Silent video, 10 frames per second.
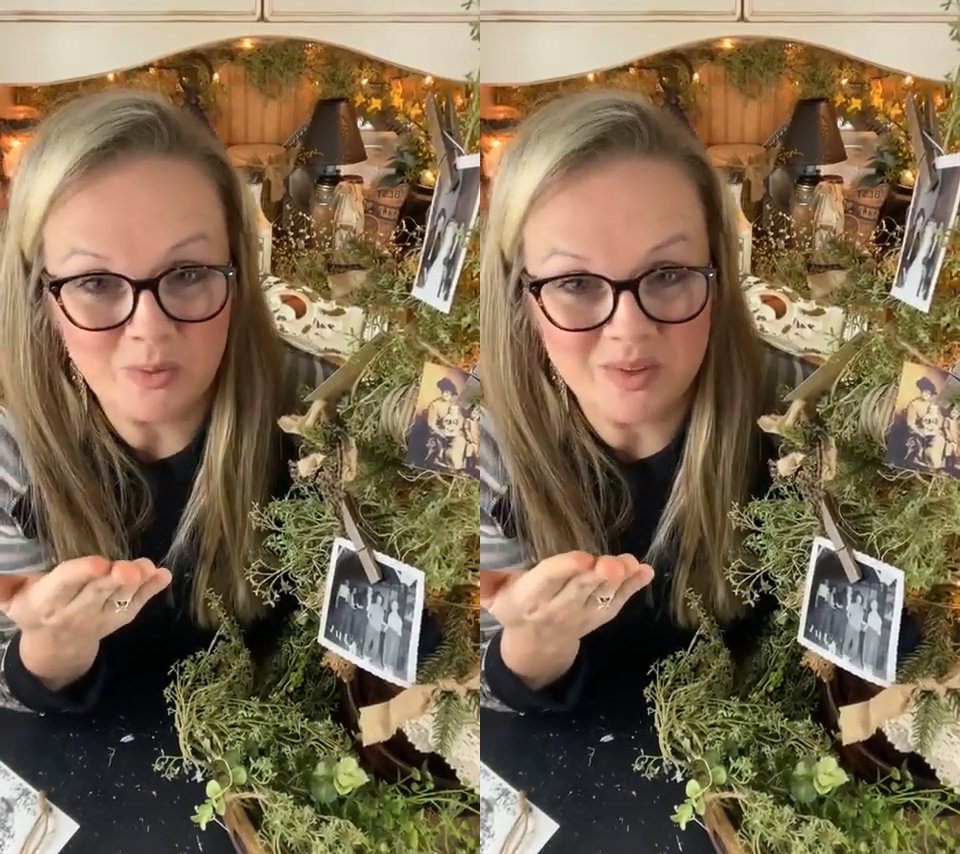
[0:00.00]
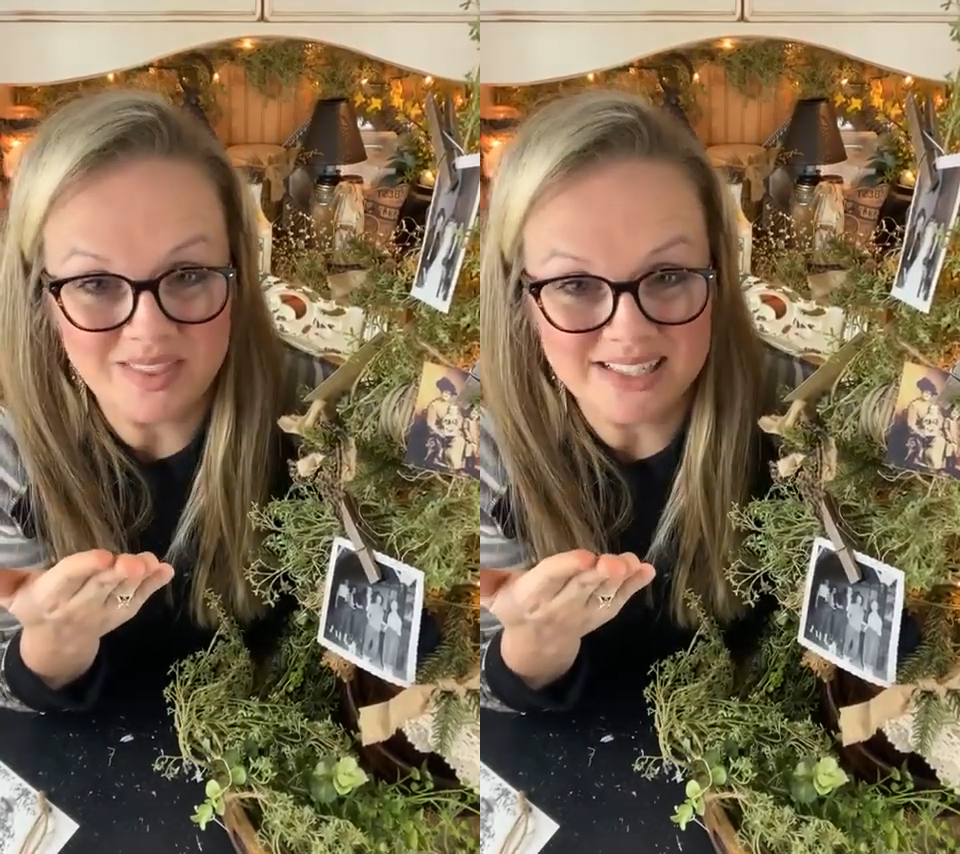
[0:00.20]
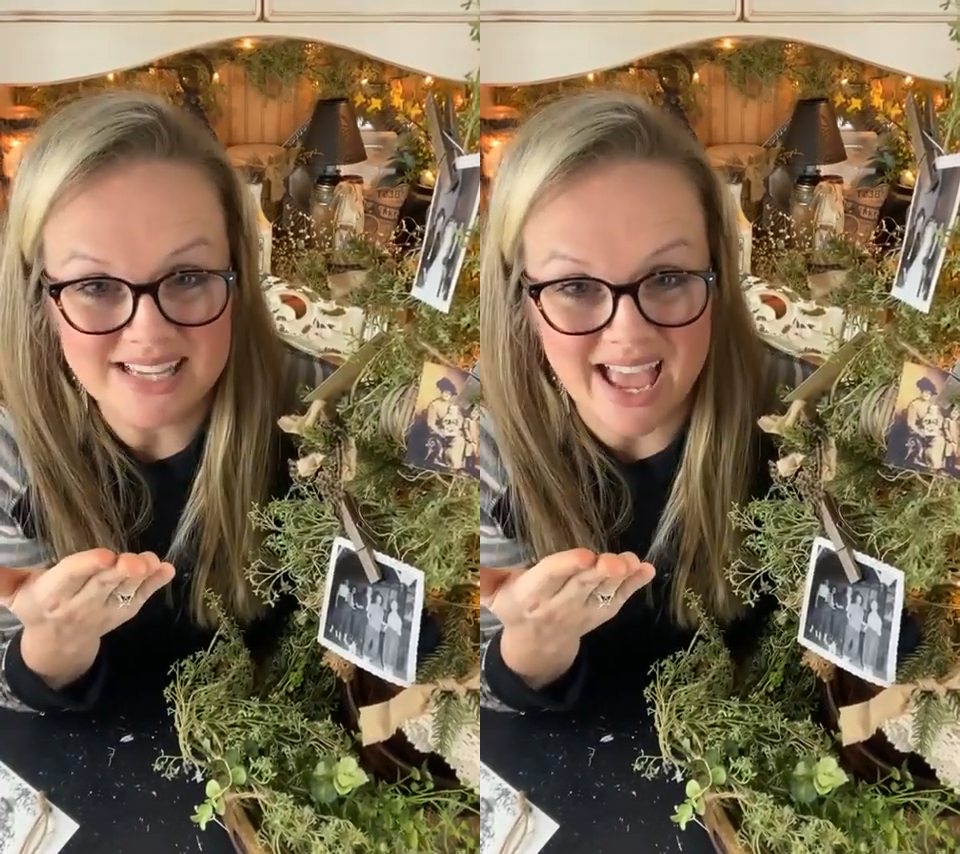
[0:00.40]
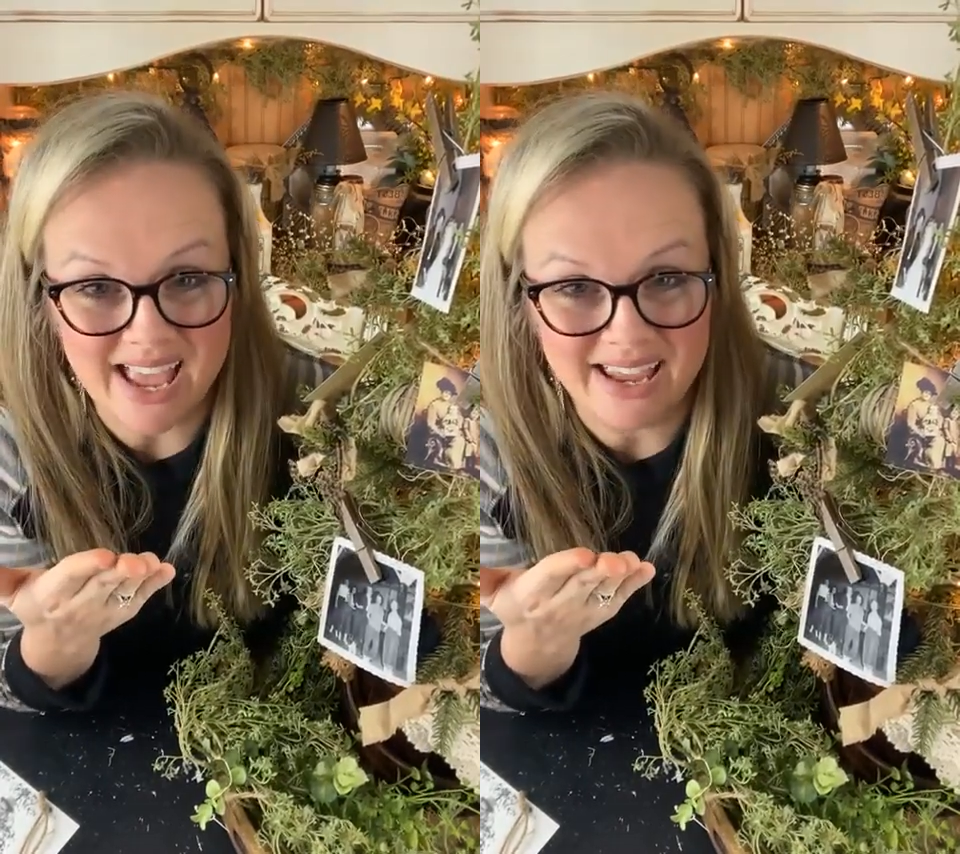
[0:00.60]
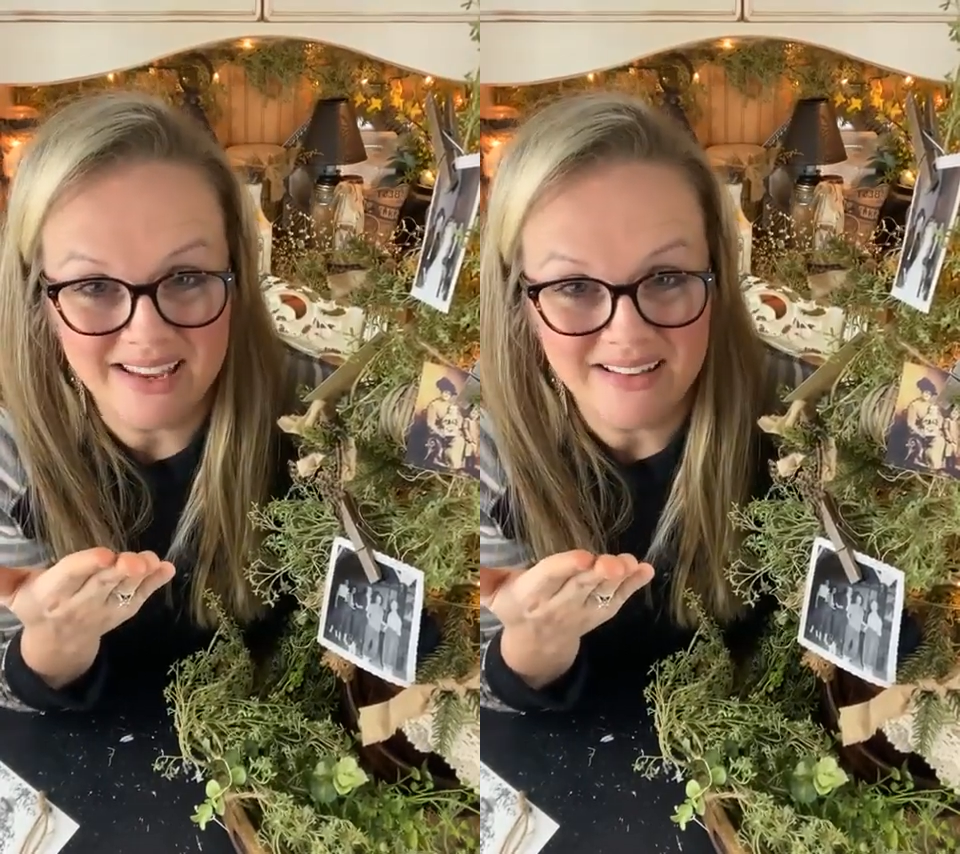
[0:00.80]
with the
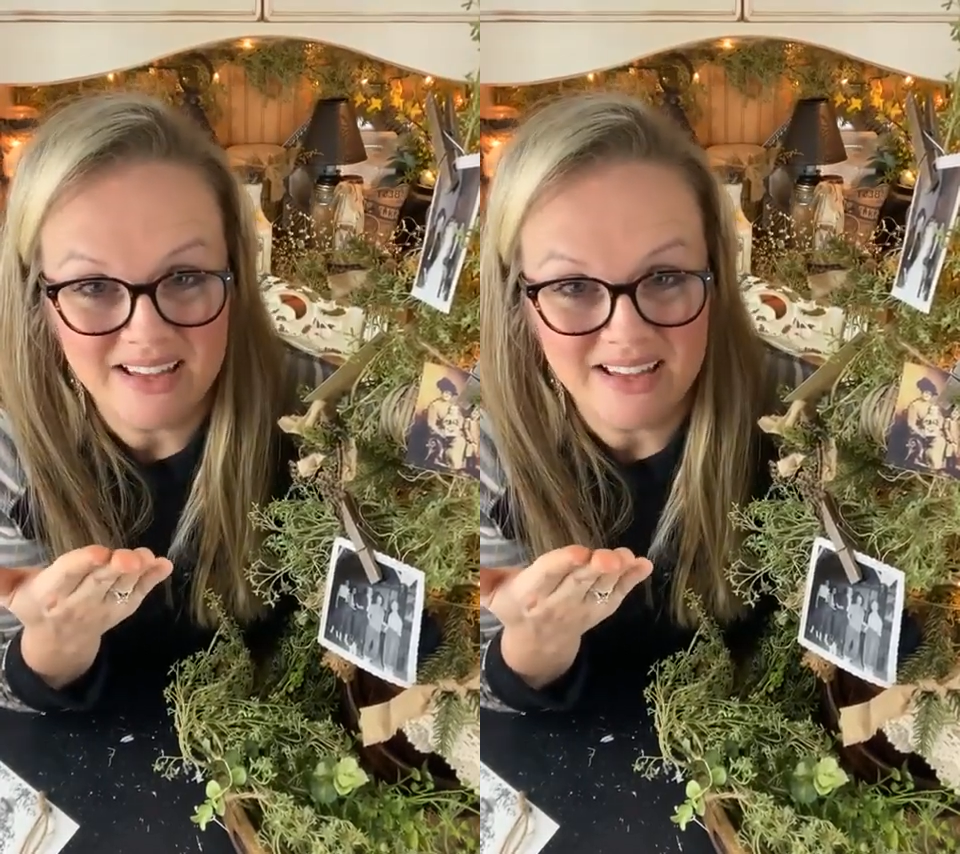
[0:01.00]
day.